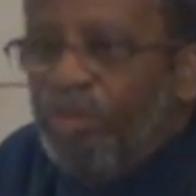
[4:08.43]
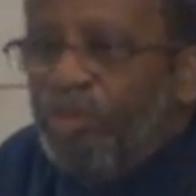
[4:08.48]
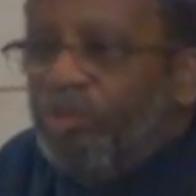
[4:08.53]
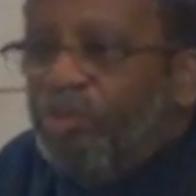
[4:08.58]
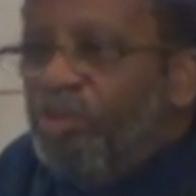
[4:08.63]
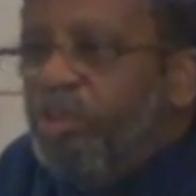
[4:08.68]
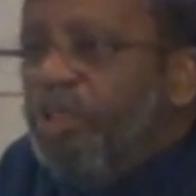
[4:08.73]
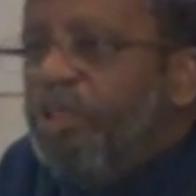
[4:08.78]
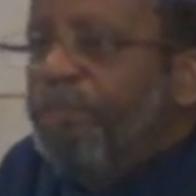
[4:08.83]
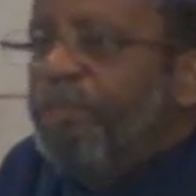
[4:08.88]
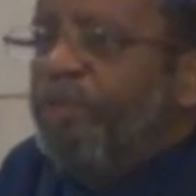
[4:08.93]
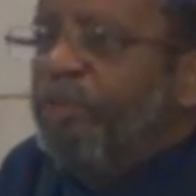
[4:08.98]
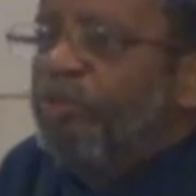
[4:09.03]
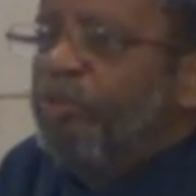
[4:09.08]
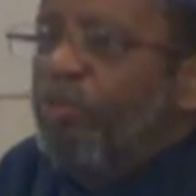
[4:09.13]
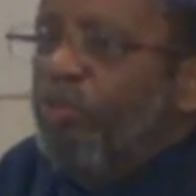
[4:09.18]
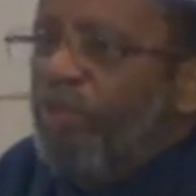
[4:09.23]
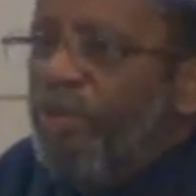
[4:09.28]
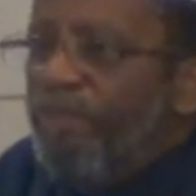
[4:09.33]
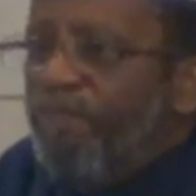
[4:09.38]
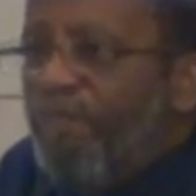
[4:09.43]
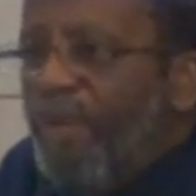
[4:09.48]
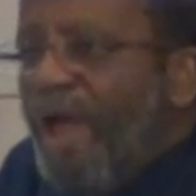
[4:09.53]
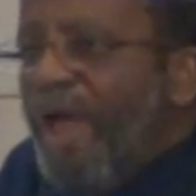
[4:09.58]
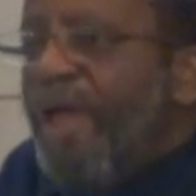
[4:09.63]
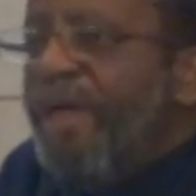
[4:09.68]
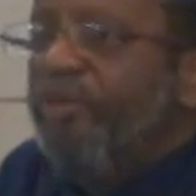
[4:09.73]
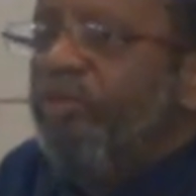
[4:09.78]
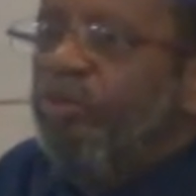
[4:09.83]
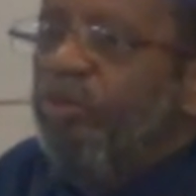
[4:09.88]
Sleep is to
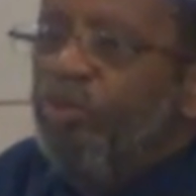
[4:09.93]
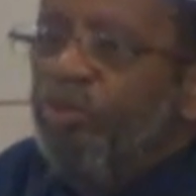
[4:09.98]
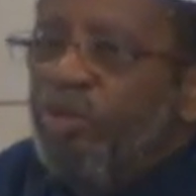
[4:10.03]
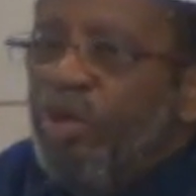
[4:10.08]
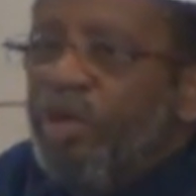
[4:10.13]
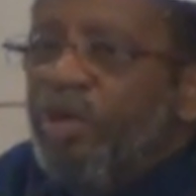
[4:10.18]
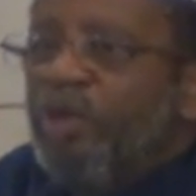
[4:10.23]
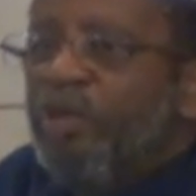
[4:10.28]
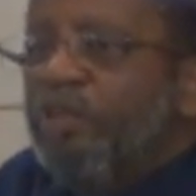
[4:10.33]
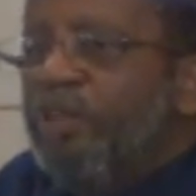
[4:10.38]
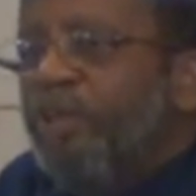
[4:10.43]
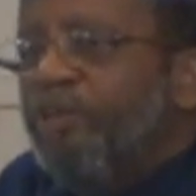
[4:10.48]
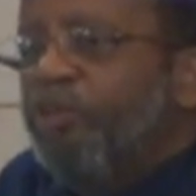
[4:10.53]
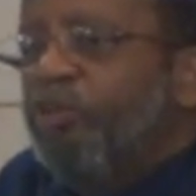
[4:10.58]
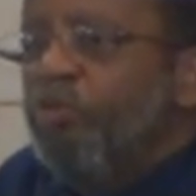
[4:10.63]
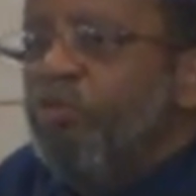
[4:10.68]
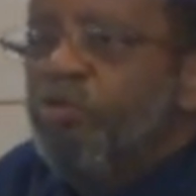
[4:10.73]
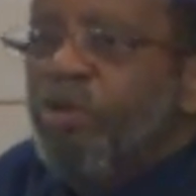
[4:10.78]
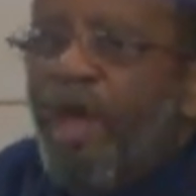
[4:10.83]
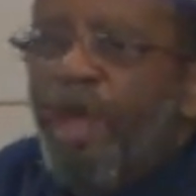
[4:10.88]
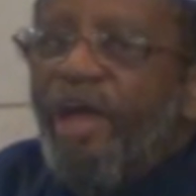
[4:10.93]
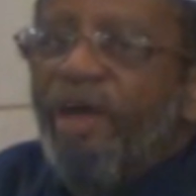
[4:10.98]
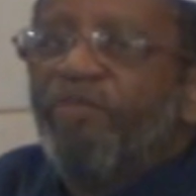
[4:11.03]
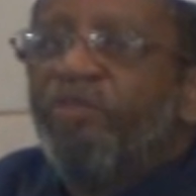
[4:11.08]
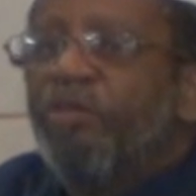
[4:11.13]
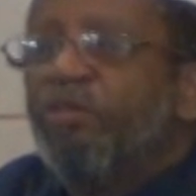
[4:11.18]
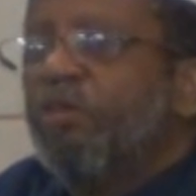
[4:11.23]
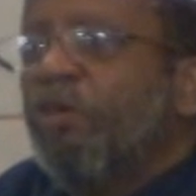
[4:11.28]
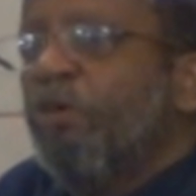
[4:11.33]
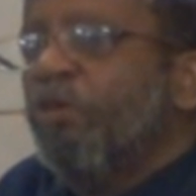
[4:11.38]
remind you that you
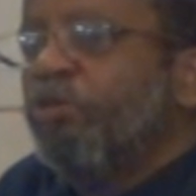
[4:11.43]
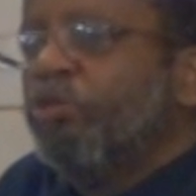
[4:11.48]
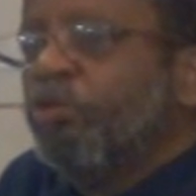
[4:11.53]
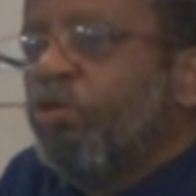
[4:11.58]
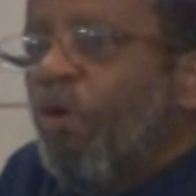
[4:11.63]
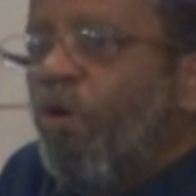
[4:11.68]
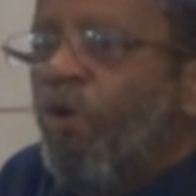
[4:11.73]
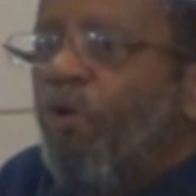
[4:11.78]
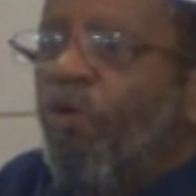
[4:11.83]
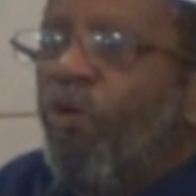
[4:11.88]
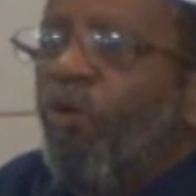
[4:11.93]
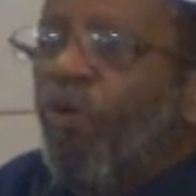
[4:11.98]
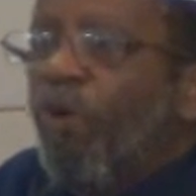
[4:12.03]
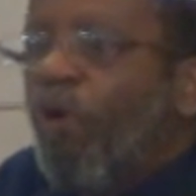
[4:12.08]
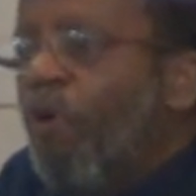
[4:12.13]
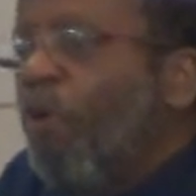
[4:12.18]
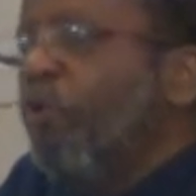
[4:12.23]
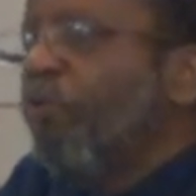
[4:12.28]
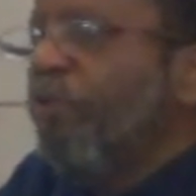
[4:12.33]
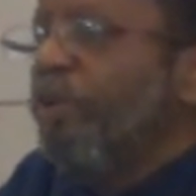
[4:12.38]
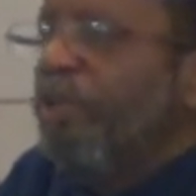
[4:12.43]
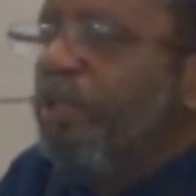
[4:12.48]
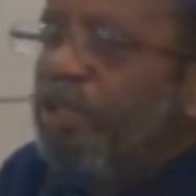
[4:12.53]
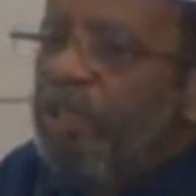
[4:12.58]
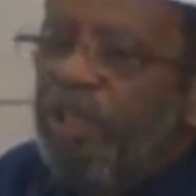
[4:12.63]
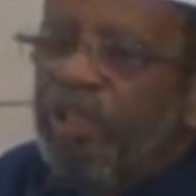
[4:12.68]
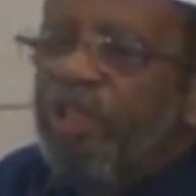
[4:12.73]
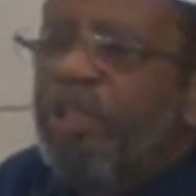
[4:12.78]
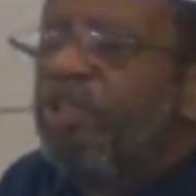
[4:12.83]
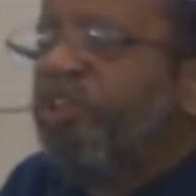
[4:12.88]
have the control over
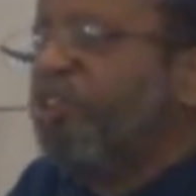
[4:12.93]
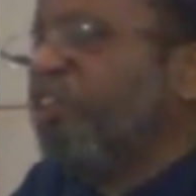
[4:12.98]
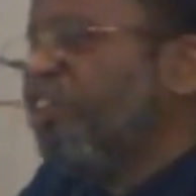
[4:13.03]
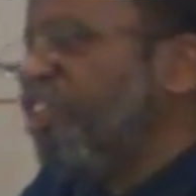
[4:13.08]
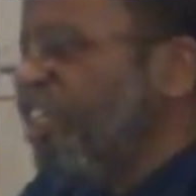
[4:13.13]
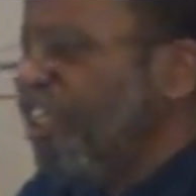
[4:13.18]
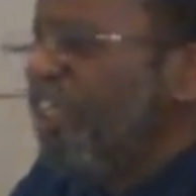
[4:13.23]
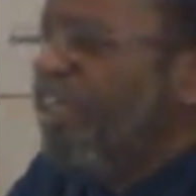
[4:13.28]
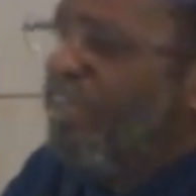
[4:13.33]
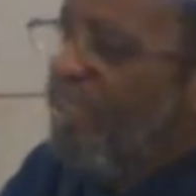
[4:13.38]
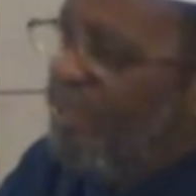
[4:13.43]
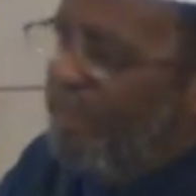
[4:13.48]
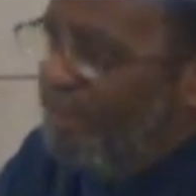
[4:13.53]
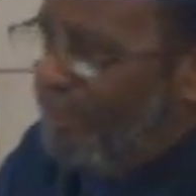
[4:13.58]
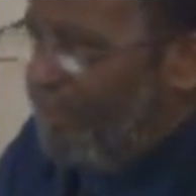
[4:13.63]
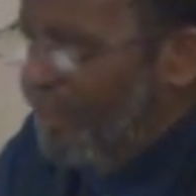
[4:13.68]
any sin